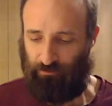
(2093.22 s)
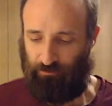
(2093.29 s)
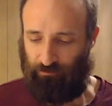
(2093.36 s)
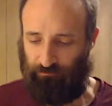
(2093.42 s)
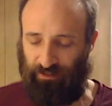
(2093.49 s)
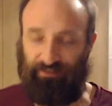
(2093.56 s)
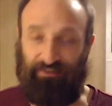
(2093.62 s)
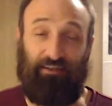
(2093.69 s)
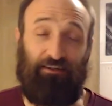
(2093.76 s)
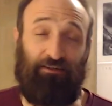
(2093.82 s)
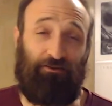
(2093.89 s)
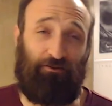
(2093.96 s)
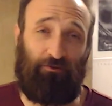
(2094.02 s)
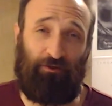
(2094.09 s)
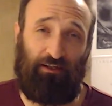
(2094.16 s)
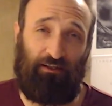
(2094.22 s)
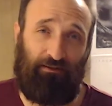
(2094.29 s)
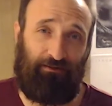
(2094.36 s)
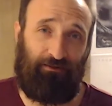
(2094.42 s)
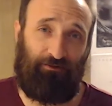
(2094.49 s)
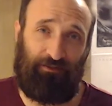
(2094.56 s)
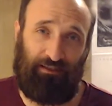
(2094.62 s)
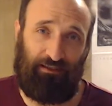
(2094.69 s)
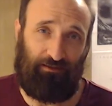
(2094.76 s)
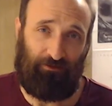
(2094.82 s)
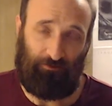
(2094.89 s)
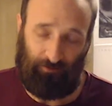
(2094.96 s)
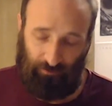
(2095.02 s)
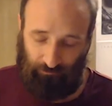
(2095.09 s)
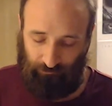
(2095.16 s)
If they take your queen, don't take their
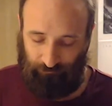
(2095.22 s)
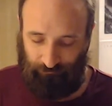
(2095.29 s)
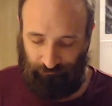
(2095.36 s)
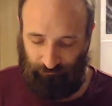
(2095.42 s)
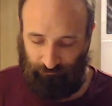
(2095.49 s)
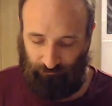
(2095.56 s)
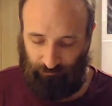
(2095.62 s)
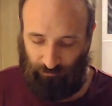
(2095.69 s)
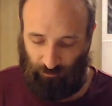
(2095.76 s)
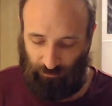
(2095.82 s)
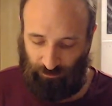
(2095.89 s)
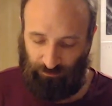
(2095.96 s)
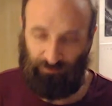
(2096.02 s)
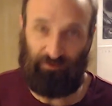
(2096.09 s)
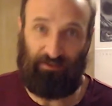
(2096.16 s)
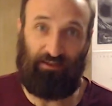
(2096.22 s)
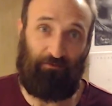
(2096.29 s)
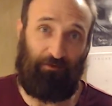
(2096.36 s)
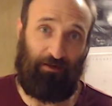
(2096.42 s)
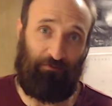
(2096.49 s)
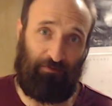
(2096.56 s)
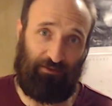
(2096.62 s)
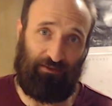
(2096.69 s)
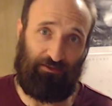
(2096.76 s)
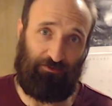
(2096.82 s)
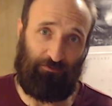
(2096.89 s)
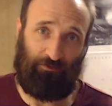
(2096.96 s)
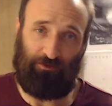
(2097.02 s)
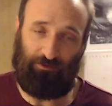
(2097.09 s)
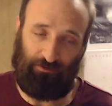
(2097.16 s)
queen. Or don't set up that
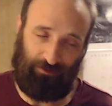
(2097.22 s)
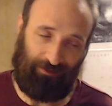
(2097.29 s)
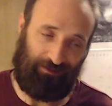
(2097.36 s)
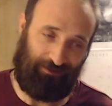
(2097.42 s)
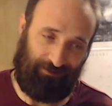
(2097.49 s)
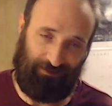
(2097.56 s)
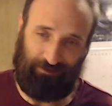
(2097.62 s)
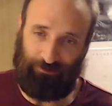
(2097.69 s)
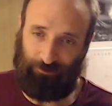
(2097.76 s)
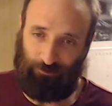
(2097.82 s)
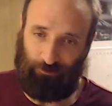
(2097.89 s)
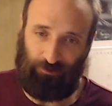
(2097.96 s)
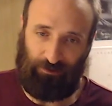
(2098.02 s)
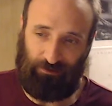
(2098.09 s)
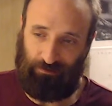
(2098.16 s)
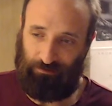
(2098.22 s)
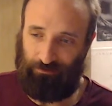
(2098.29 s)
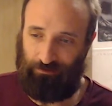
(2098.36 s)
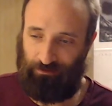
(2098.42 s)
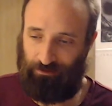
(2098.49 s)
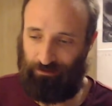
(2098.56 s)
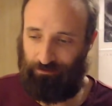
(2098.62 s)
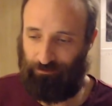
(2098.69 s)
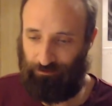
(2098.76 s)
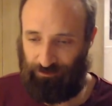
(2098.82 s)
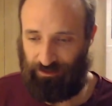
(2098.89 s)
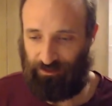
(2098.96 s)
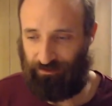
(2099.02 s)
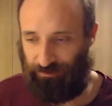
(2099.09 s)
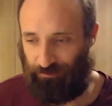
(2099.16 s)
position where they can take your queen and you
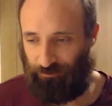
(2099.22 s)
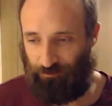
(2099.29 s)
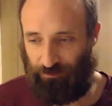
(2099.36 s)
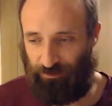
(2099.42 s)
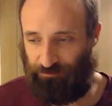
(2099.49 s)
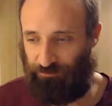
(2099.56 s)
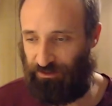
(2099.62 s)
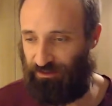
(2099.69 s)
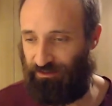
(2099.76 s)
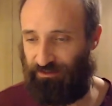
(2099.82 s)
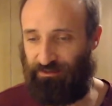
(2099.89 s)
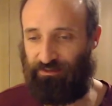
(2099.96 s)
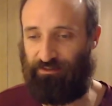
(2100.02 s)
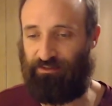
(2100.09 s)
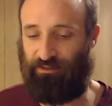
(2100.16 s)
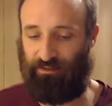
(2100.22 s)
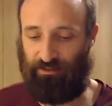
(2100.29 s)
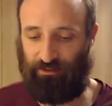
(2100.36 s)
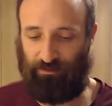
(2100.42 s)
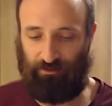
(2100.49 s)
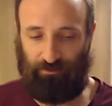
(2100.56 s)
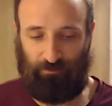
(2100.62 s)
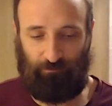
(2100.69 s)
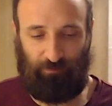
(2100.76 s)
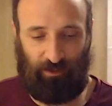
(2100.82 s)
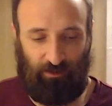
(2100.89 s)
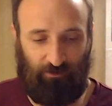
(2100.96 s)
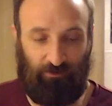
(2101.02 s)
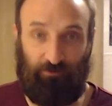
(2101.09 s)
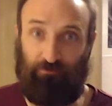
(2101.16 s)
take their queen, because the
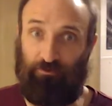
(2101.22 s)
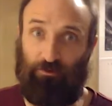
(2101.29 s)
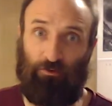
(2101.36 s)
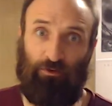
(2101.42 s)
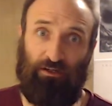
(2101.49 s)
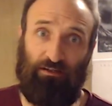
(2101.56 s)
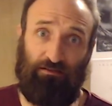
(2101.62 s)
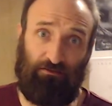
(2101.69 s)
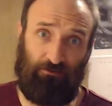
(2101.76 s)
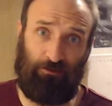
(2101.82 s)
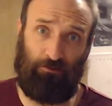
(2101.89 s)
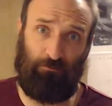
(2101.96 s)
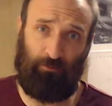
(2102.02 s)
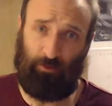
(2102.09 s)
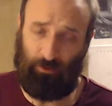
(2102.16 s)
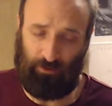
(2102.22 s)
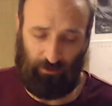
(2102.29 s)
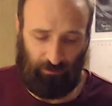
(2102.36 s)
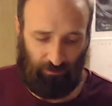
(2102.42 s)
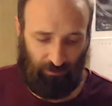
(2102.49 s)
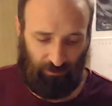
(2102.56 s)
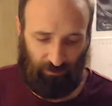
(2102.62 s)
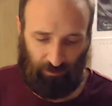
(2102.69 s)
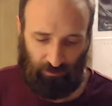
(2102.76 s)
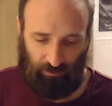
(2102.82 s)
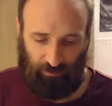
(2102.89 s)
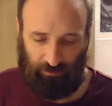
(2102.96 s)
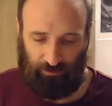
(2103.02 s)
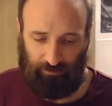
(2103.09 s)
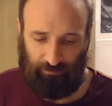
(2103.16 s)
power of a queen is very important,
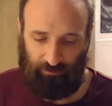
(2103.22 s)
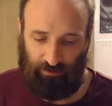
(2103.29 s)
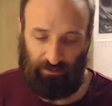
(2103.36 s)
and they